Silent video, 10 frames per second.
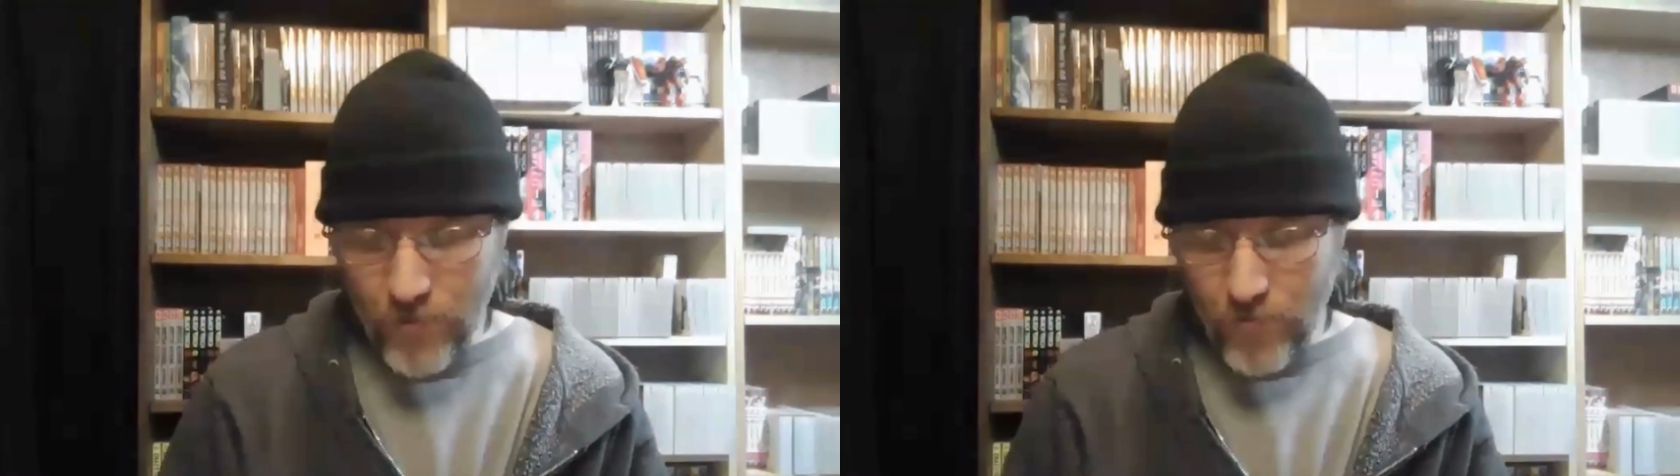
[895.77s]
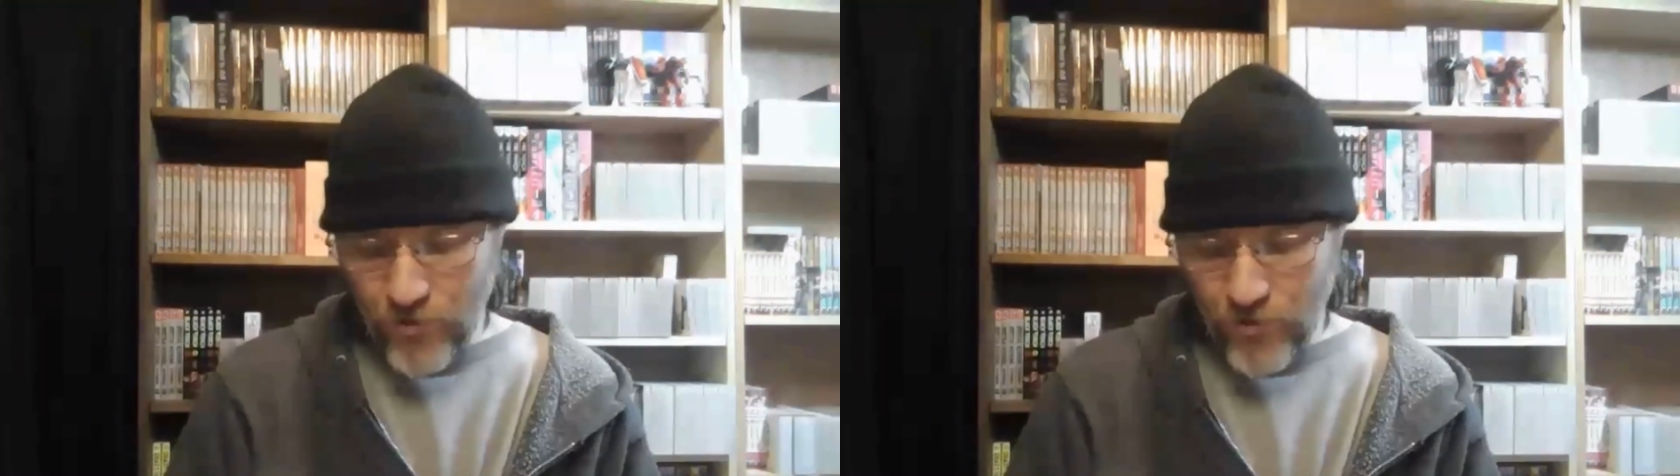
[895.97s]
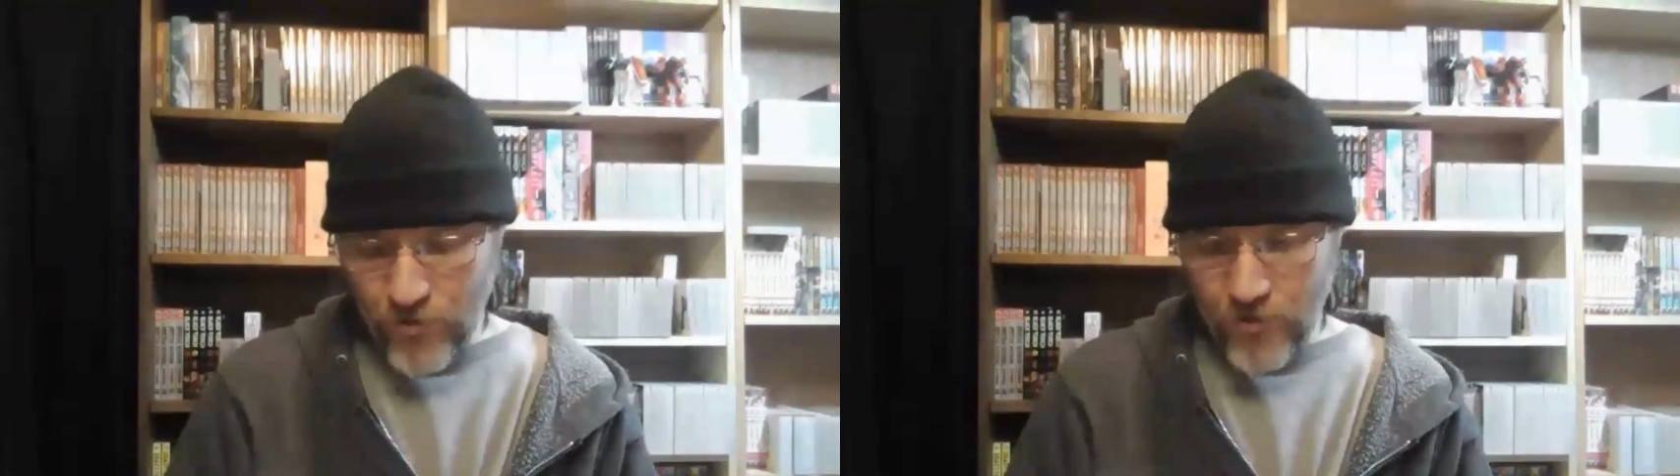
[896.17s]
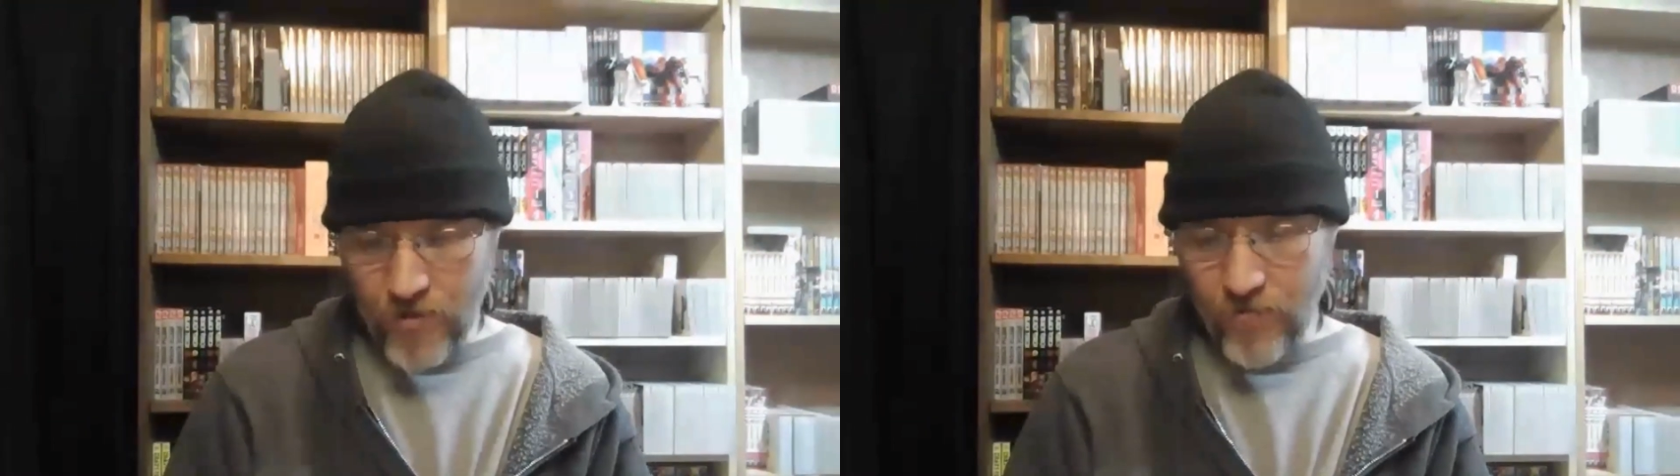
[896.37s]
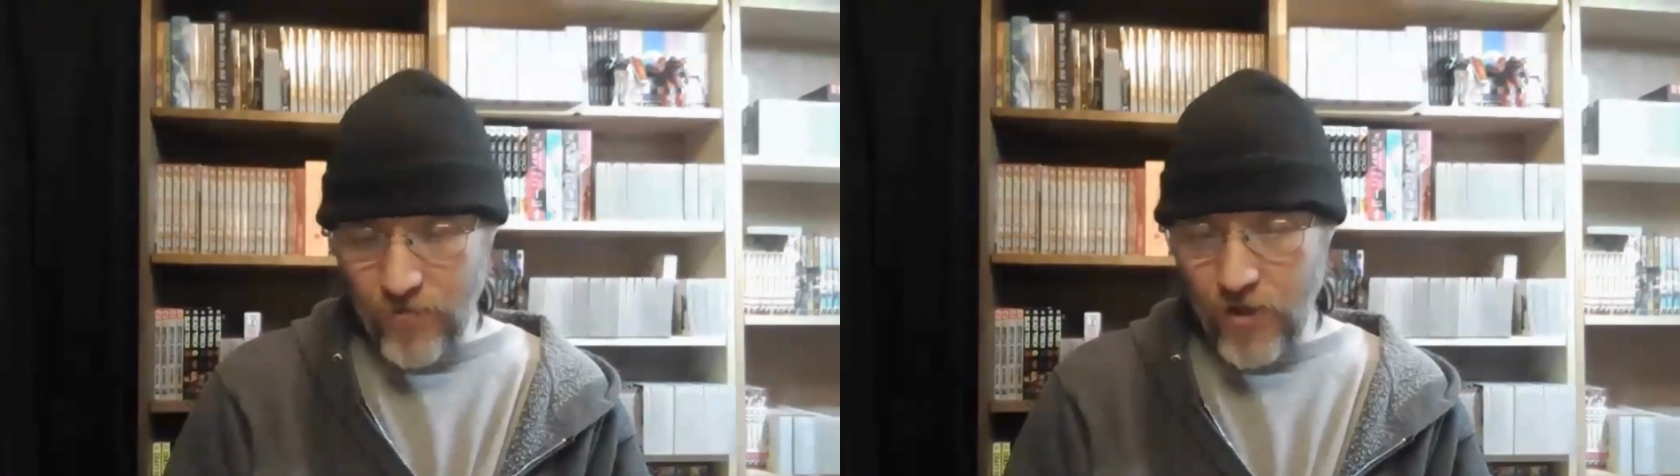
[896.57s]
butcher
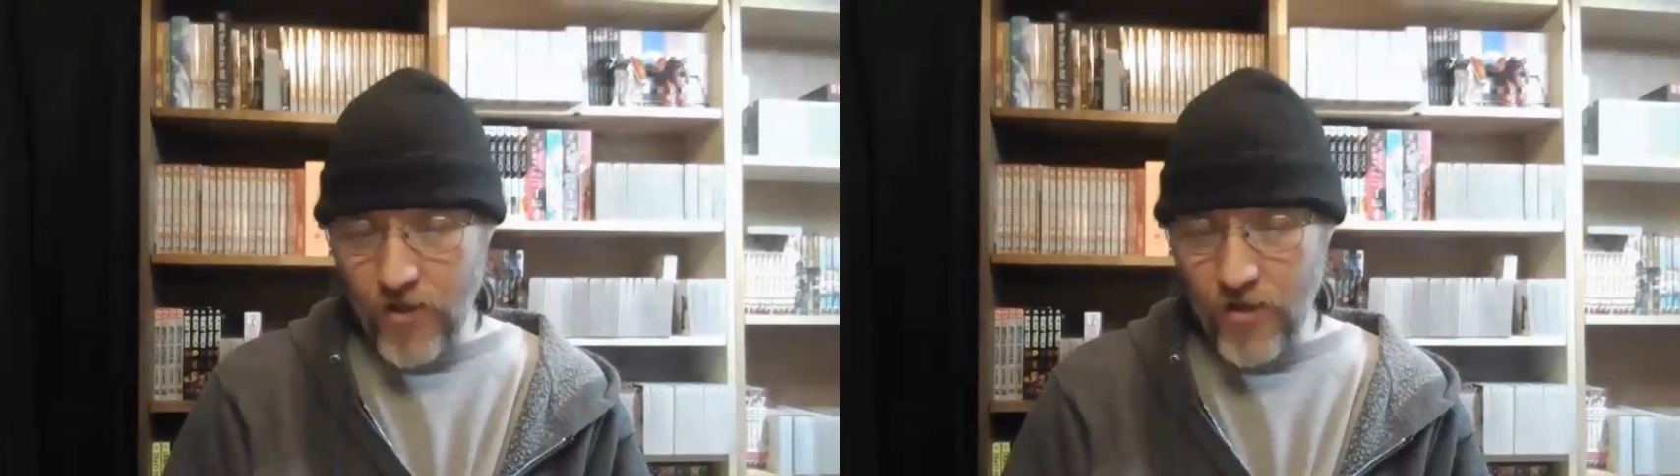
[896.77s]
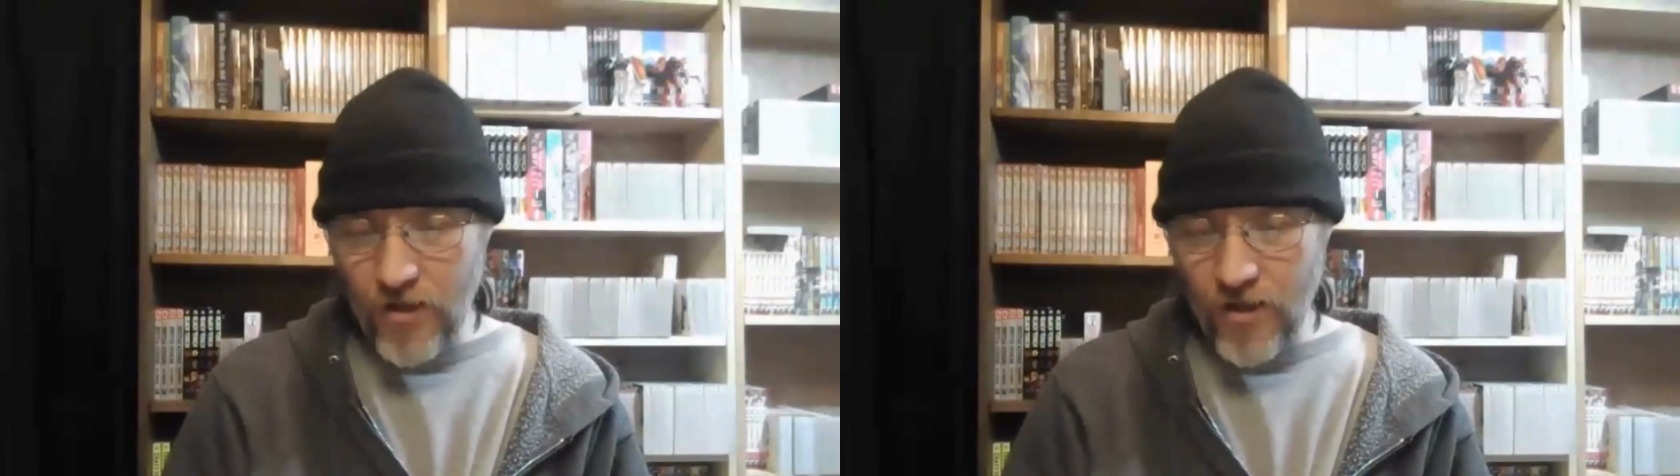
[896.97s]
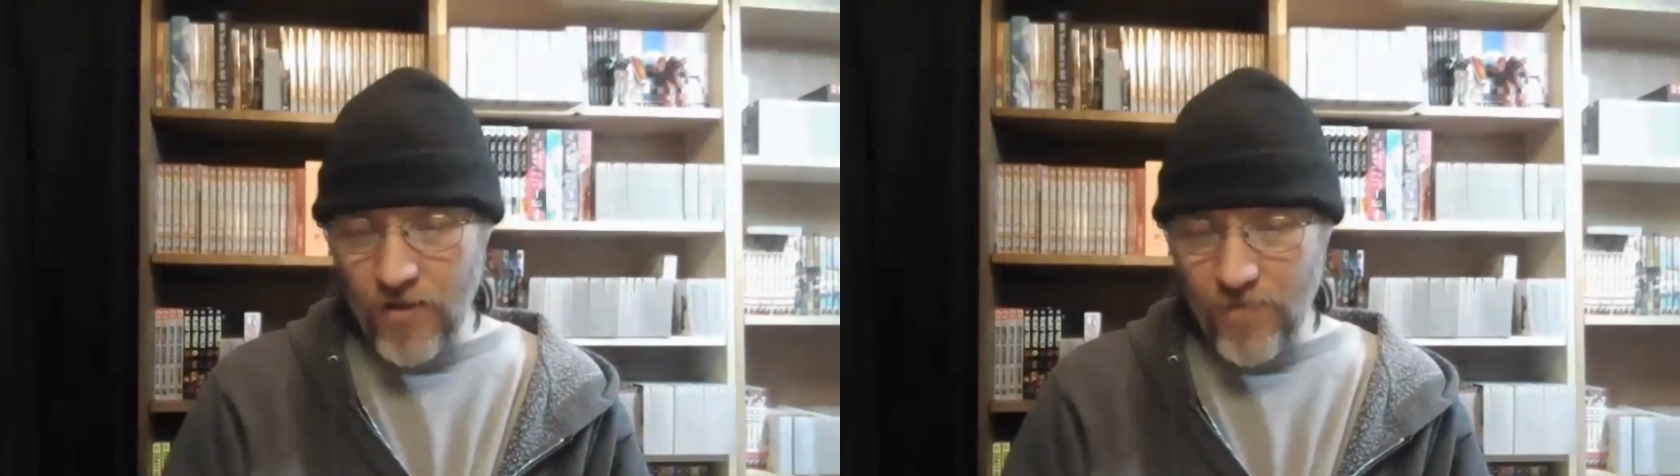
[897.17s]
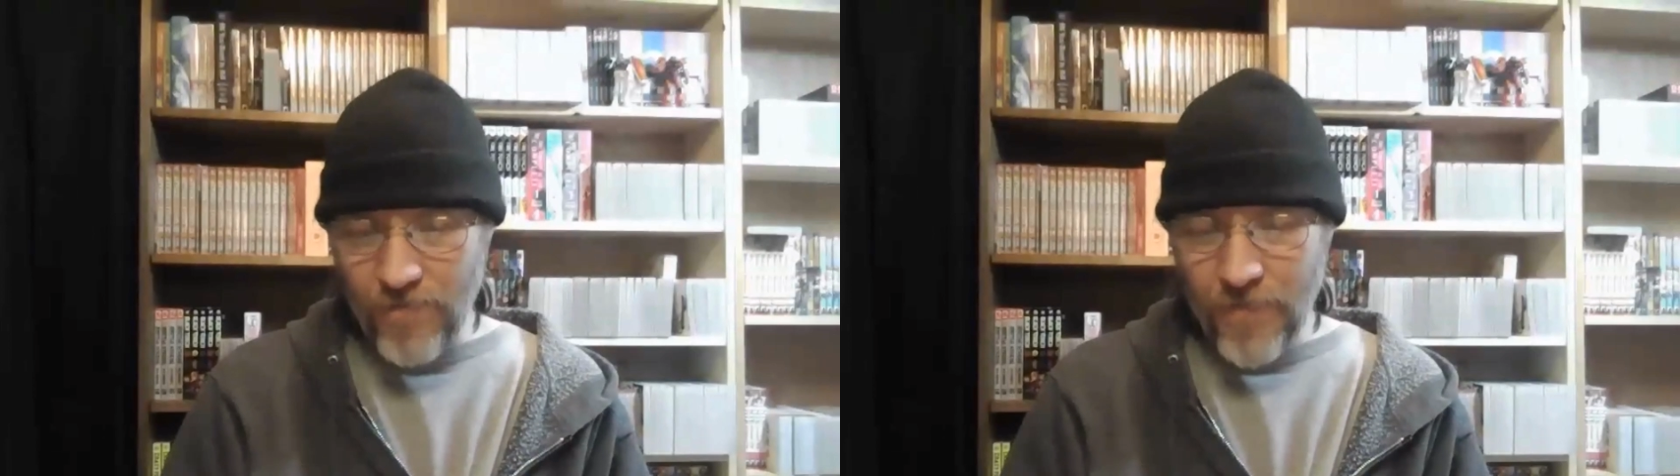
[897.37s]
this freaking name.